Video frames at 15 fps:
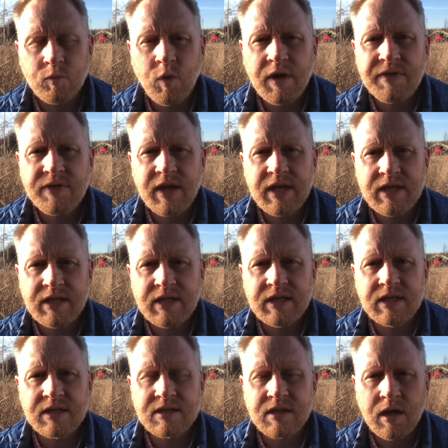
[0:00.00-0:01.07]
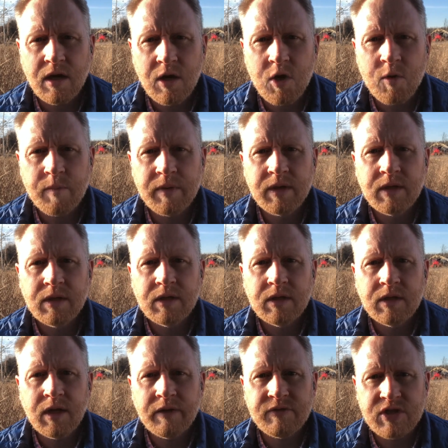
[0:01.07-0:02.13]
What they need is the hope
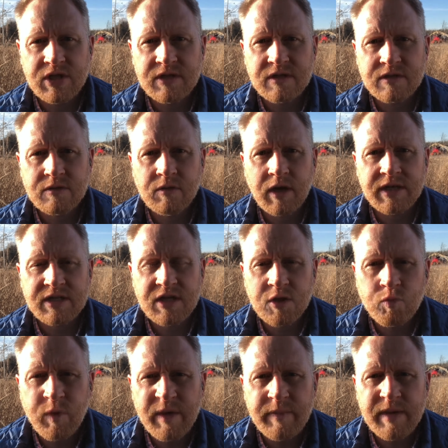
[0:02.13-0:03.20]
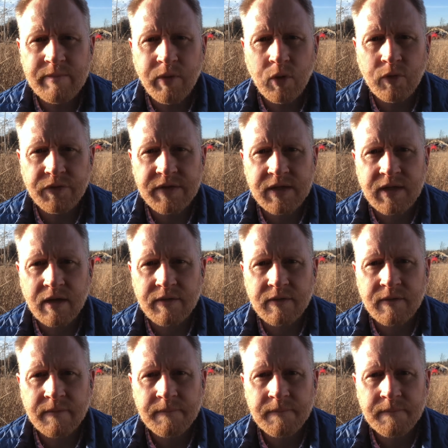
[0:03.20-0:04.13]
of Jesus Christ. Could we be bold together